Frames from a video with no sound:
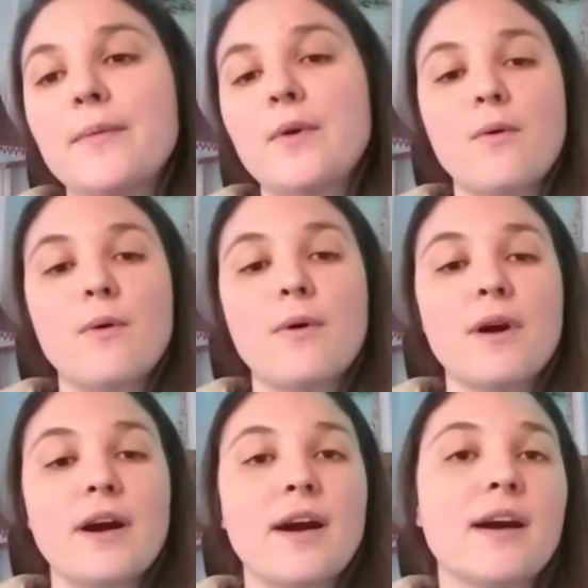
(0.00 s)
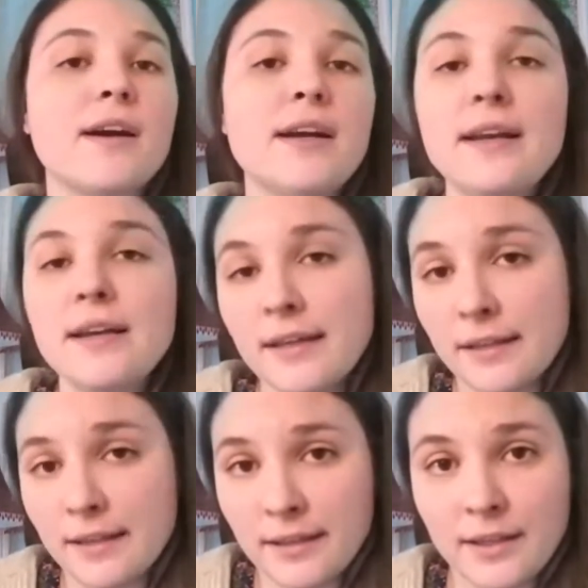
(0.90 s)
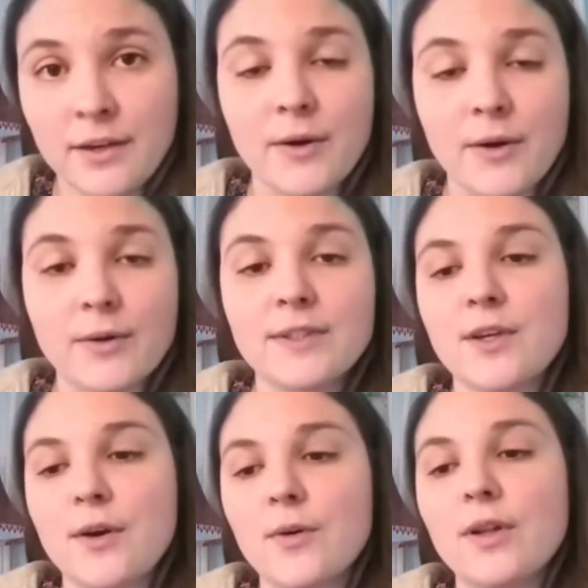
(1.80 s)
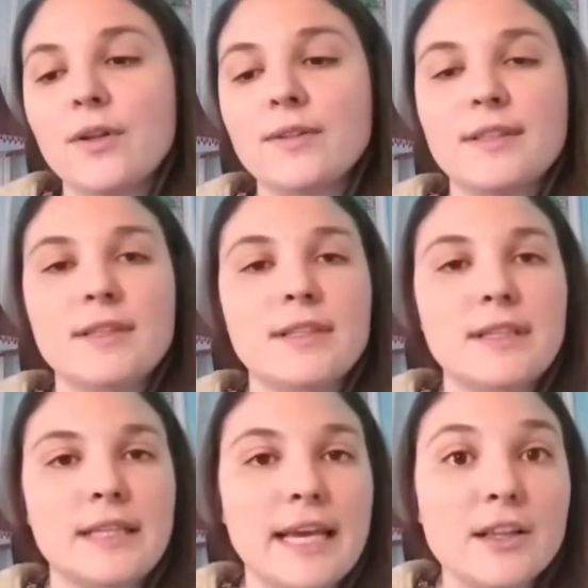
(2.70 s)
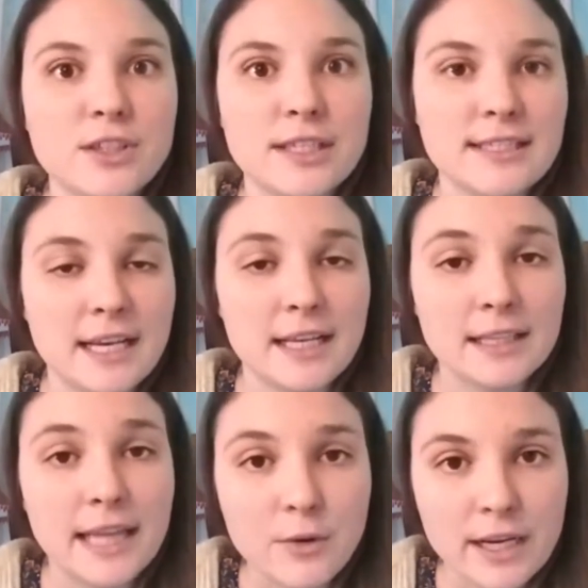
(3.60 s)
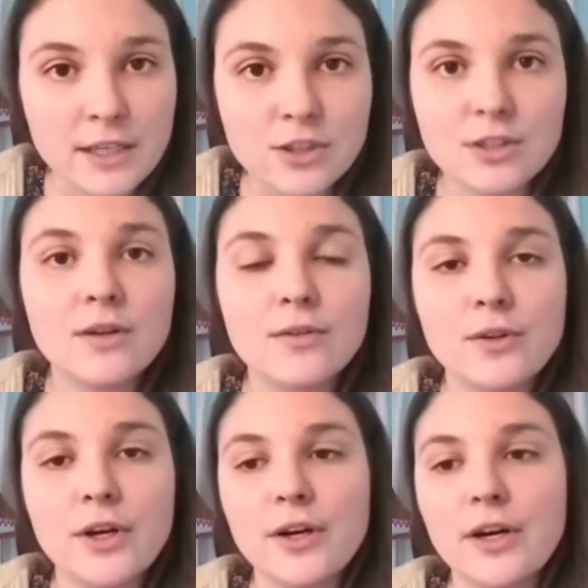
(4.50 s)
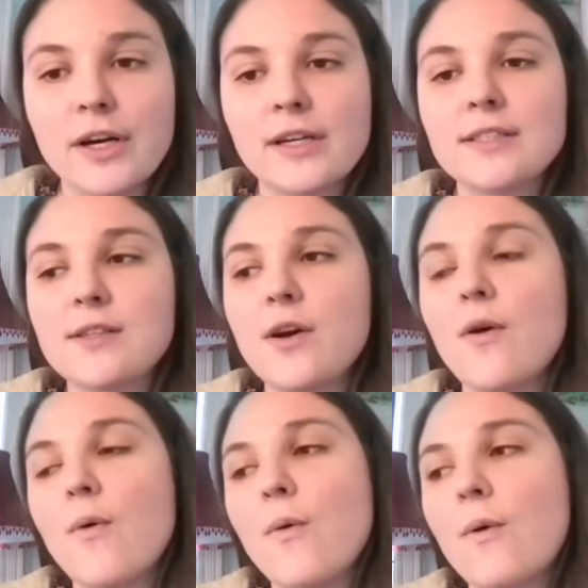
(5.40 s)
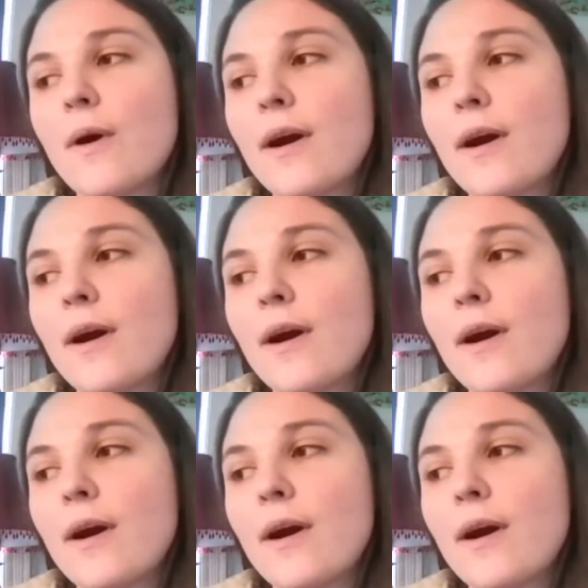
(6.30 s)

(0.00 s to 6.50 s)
or so English as a second language learners, or